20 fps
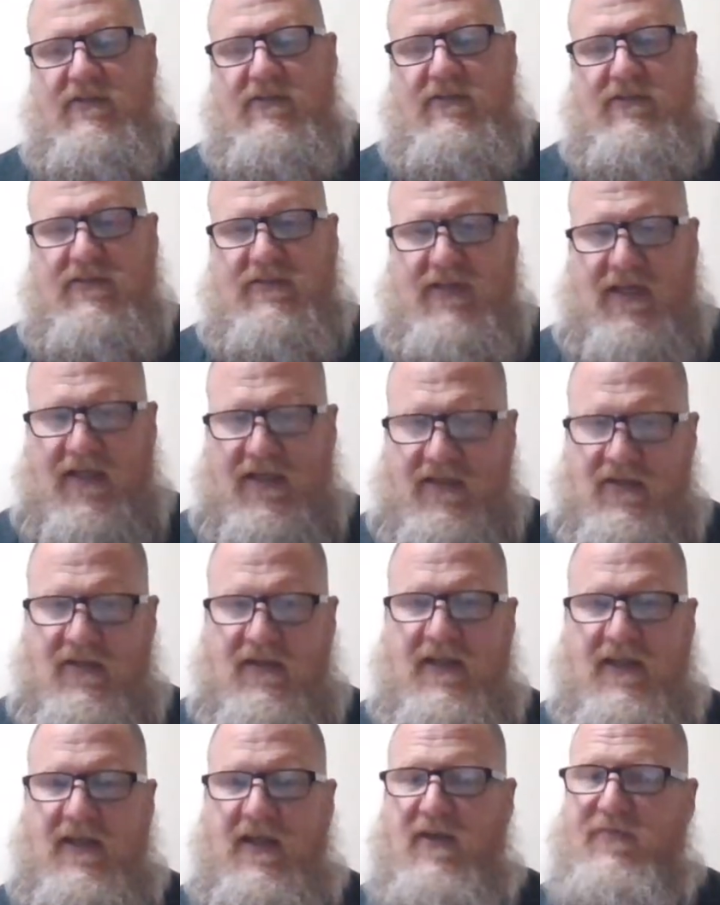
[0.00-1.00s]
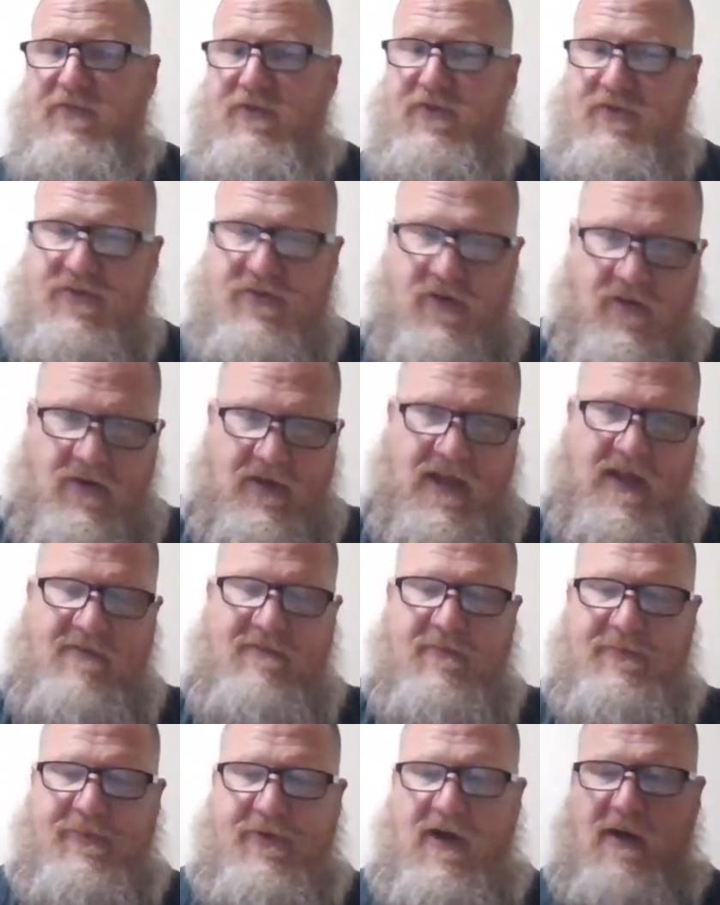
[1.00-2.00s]
Secondly, if you start
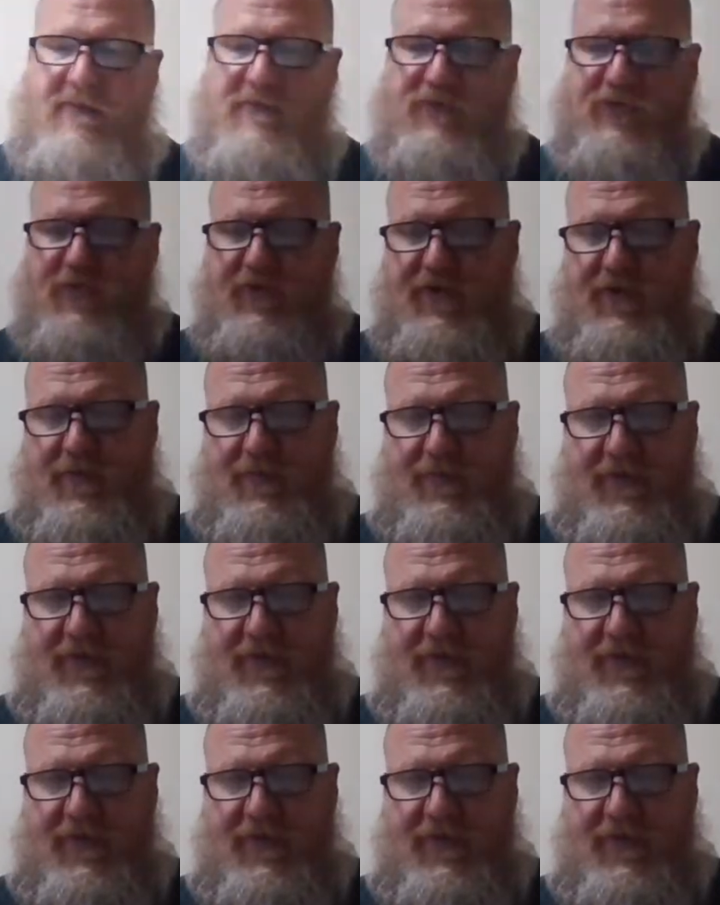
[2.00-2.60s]
having problems with your